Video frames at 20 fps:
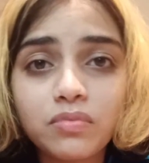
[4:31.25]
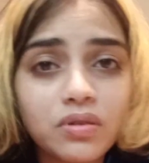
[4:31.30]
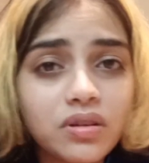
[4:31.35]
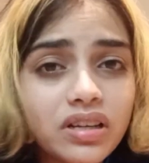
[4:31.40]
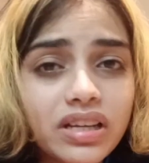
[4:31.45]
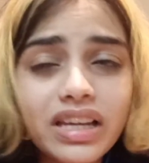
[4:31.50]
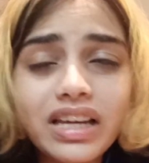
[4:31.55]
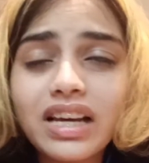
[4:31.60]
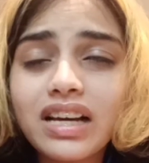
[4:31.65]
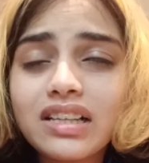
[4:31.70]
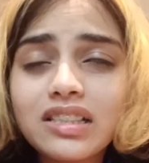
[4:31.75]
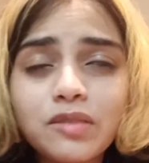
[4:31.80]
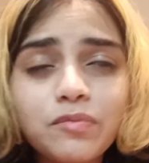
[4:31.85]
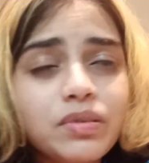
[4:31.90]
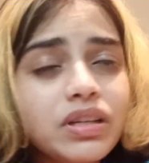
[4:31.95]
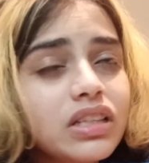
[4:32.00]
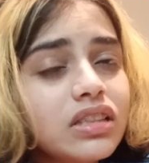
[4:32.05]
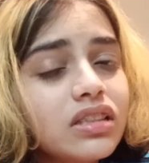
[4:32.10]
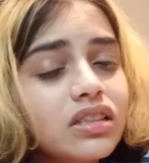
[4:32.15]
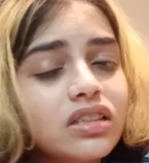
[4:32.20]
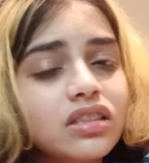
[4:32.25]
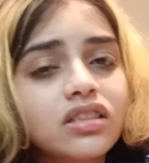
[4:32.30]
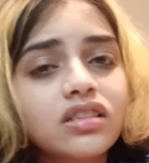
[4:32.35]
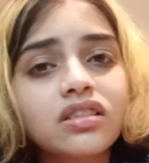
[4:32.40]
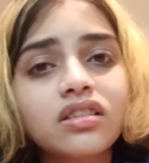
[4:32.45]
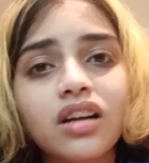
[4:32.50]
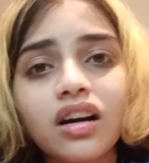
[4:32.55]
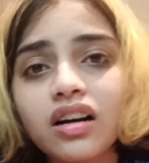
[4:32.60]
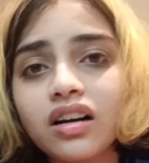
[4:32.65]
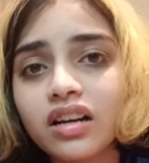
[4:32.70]
He has been
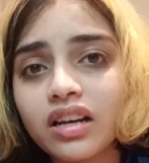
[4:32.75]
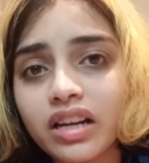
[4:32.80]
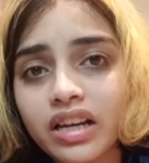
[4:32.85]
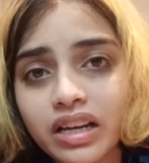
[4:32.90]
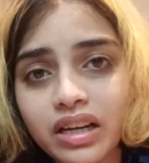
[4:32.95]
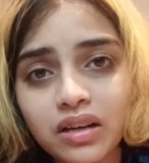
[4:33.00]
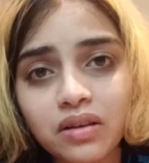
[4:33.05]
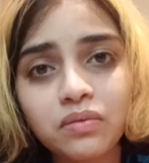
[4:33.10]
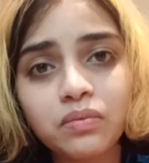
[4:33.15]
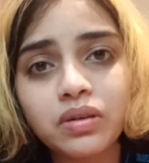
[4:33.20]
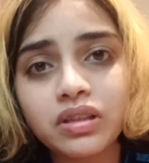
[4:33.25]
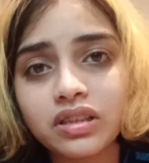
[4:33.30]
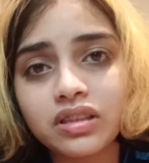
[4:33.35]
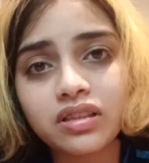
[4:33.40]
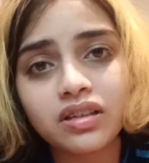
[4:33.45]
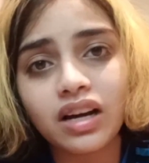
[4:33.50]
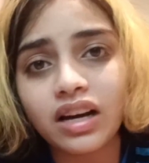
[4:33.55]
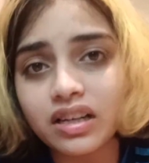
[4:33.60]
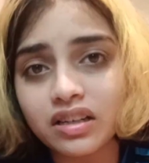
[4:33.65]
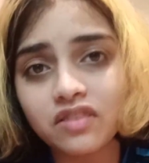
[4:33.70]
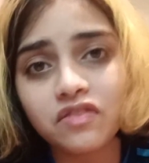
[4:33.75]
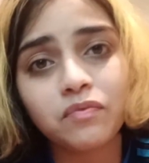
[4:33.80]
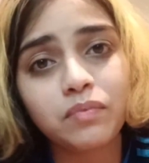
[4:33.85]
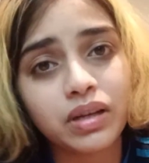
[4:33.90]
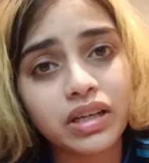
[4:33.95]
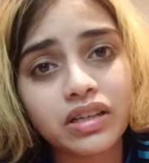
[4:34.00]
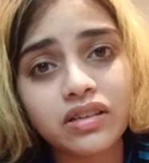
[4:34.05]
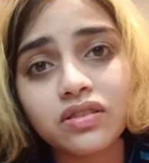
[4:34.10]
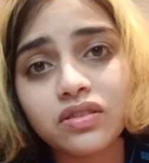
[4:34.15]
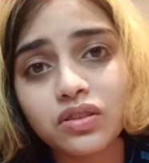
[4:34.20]
struggling with the kind of
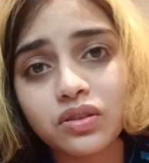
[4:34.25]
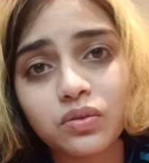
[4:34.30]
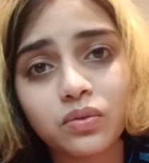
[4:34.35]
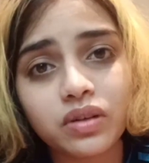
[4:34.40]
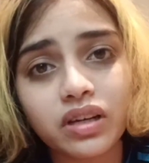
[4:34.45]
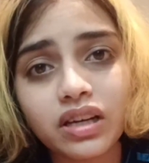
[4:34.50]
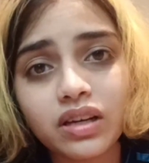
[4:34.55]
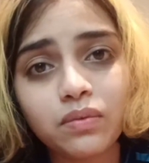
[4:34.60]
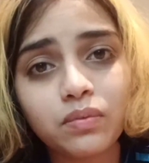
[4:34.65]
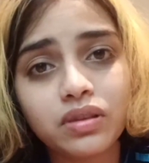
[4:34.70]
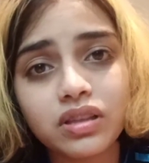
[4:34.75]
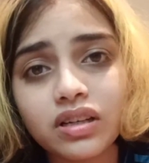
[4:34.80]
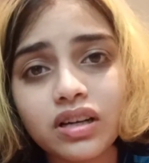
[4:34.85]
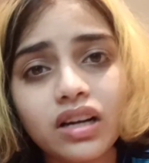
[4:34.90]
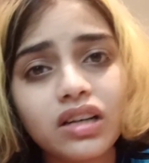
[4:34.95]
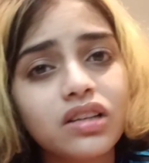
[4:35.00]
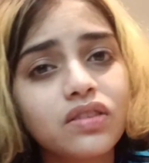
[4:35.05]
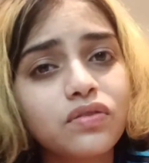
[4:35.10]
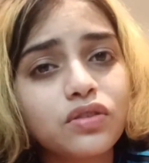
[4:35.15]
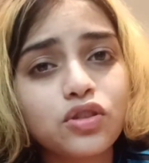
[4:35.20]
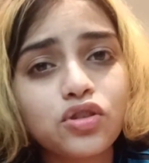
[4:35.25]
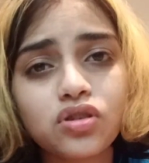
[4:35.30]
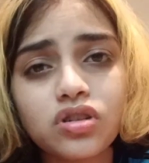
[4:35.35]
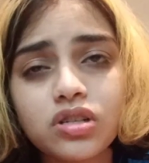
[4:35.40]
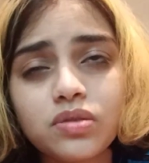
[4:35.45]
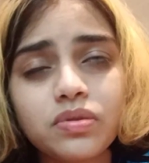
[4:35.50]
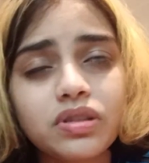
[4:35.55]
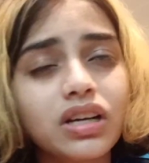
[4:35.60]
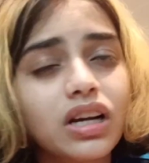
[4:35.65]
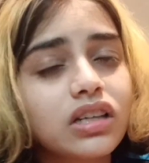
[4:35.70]
players, okay, with the kind of
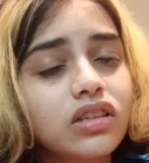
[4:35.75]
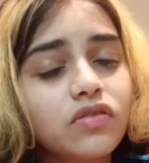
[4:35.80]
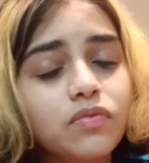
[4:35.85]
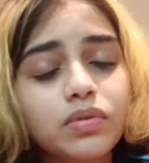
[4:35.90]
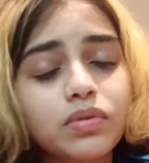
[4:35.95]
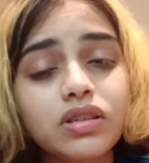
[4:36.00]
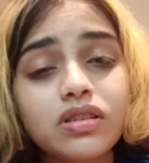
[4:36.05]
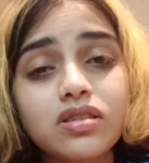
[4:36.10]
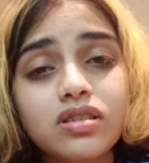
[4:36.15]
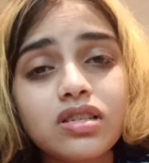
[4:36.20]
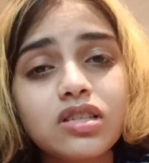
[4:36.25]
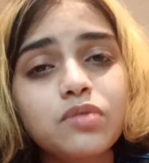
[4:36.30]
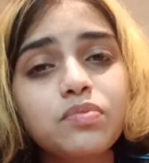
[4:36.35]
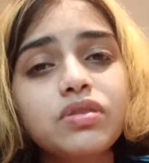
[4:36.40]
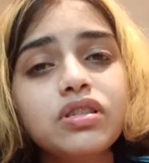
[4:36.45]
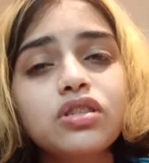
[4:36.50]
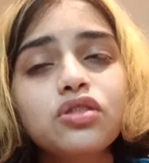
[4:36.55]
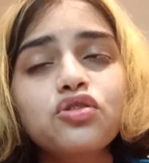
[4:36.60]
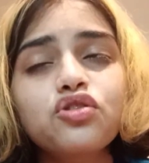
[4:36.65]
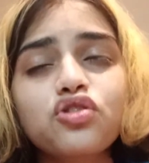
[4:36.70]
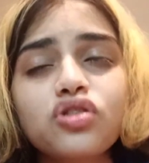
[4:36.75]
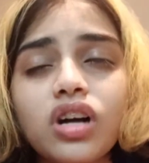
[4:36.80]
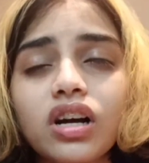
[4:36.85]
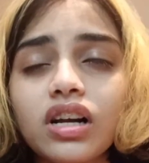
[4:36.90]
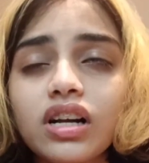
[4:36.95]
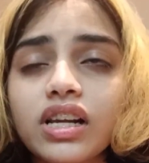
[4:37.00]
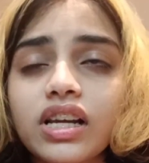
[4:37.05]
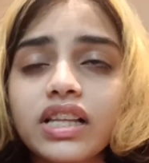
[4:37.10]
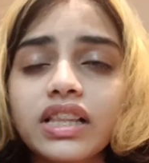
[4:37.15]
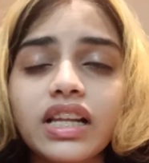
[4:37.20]
injuries, with the kind of players. He's been
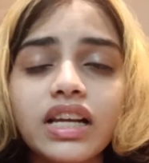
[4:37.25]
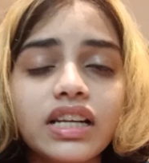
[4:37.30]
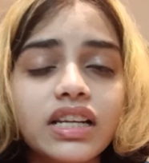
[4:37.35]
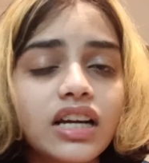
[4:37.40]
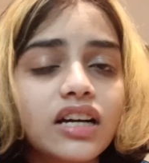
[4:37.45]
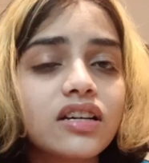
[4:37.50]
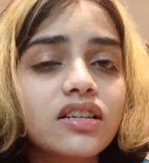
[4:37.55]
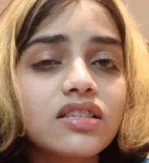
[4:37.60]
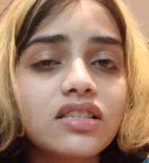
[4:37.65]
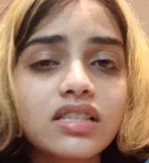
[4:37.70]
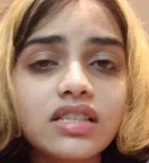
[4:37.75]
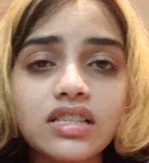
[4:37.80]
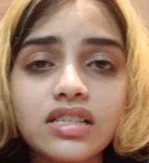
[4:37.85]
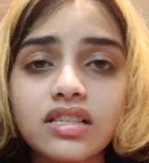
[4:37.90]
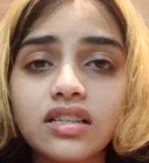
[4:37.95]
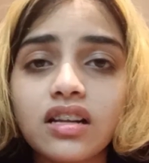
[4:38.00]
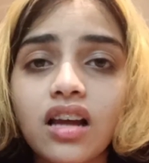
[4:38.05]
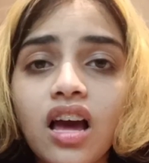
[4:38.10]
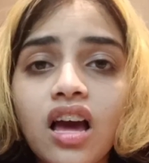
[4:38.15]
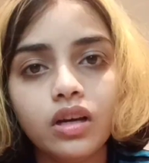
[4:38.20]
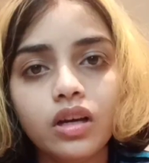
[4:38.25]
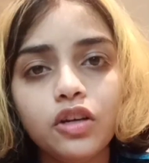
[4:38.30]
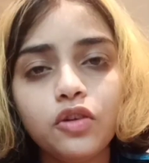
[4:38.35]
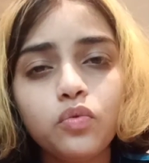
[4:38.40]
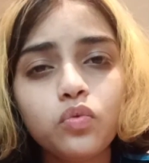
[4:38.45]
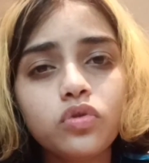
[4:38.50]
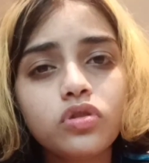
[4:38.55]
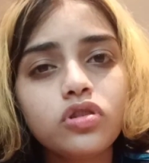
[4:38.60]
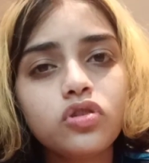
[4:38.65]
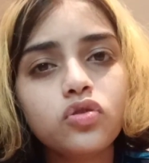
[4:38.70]
struggling the entire season. It
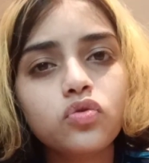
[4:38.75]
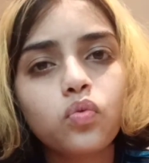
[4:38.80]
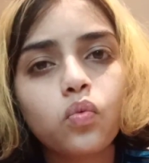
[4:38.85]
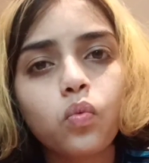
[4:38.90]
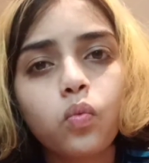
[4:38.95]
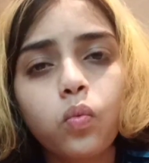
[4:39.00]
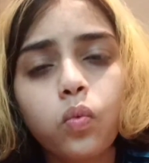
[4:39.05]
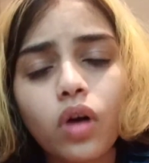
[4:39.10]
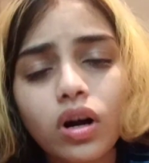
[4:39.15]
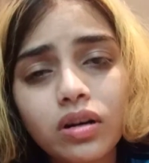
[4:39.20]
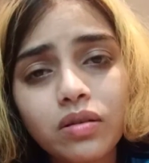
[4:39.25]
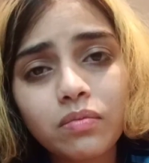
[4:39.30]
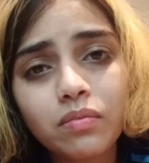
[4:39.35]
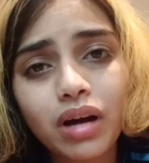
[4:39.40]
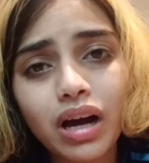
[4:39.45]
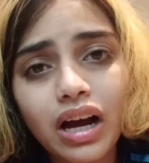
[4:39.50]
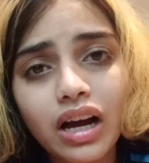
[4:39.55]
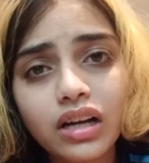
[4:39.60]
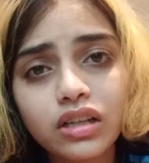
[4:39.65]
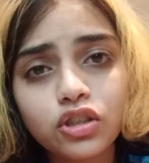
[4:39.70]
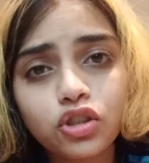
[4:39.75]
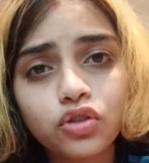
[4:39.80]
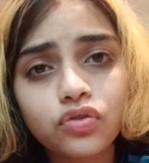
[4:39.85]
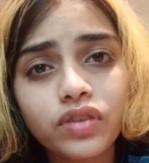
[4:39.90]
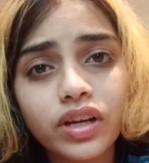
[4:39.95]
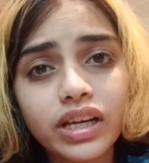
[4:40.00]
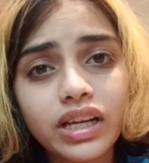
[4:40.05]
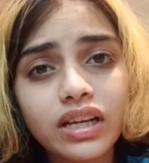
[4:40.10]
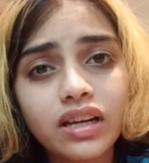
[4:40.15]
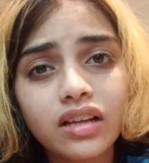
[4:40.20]
was one match
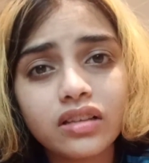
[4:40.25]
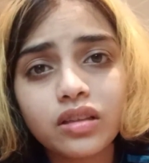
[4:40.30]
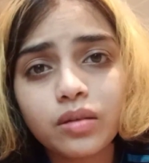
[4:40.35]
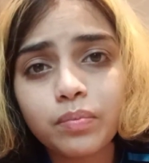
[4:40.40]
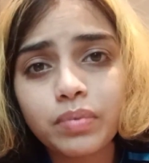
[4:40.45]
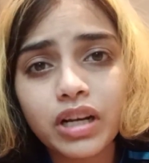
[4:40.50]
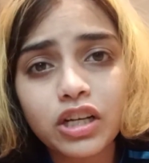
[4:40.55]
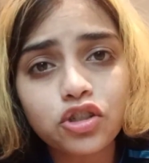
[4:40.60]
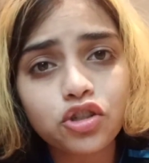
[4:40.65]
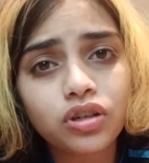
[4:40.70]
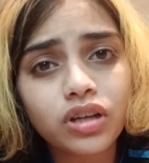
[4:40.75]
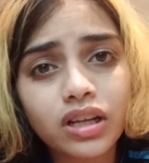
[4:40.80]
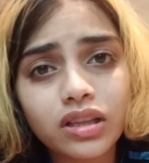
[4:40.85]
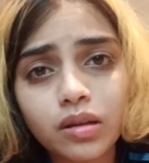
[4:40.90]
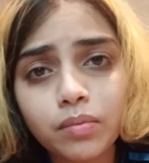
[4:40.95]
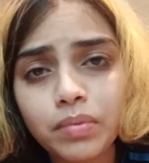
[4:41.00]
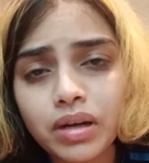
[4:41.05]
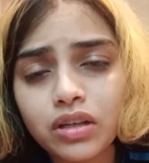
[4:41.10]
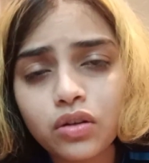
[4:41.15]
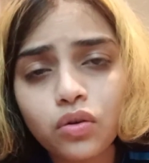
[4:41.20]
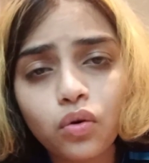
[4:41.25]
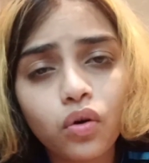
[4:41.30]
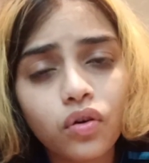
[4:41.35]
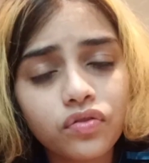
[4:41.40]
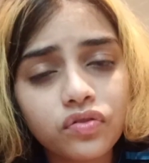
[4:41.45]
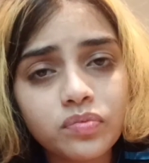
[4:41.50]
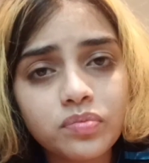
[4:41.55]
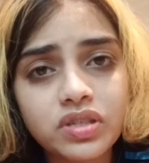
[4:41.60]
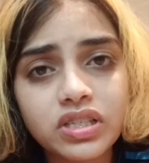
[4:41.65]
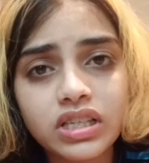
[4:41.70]
where he let the pressure get the better
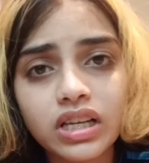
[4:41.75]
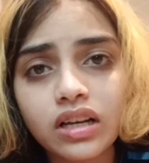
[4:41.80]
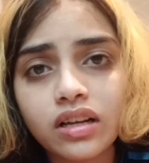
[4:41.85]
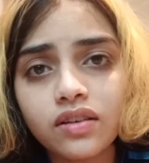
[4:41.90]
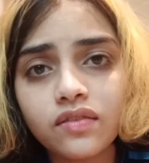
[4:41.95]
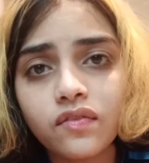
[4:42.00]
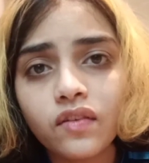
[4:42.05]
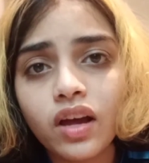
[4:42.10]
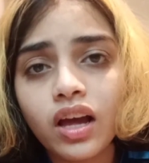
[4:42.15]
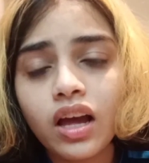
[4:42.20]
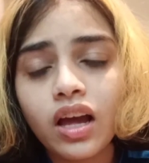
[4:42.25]
of himself,